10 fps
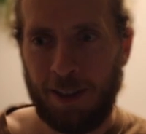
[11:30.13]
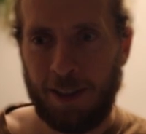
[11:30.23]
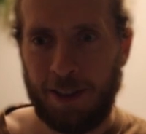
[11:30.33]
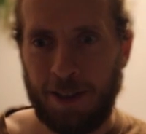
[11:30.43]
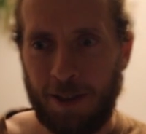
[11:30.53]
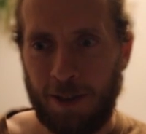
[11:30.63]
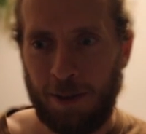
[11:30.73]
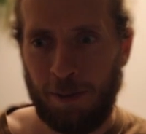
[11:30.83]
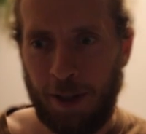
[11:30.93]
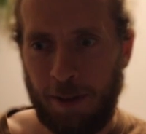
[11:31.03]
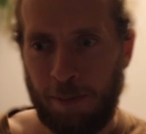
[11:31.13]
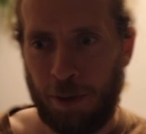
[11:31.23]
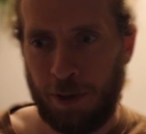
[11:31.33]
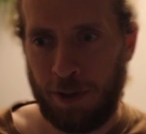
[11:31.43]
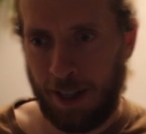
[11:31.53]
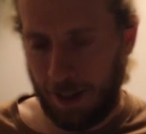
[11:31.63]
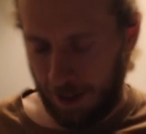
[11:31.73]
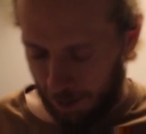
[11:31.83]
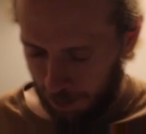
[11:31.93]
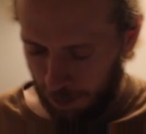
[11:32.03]
So we push that
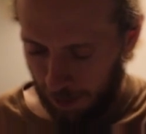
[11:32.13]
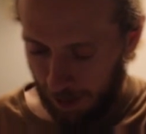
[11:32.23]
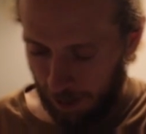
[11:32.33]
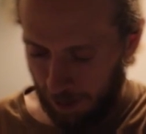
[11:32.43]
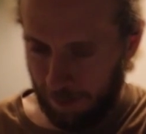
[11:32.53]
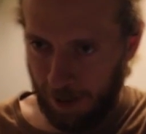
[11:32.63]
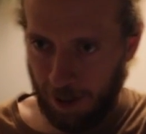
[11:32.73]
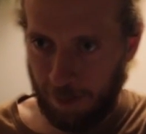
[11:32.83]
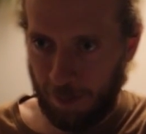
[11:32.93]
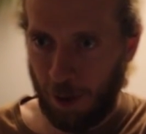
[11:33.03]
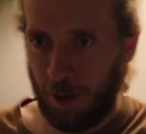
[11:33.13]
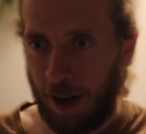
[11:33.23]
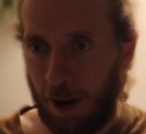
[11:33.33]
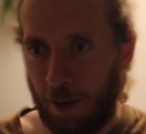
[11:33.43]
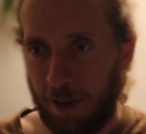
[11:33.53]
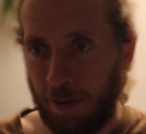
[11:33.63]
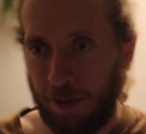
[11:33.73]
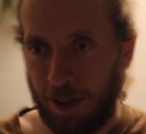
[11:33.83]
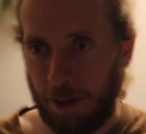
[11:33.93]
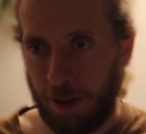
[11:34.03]
to GitHub now on our
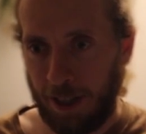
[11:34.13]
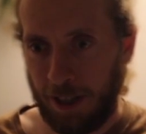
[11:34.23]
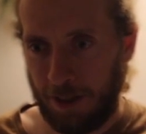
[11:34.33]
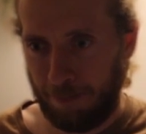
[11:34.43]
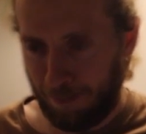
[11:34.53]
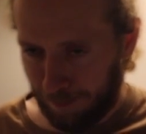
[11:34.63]
feature branch.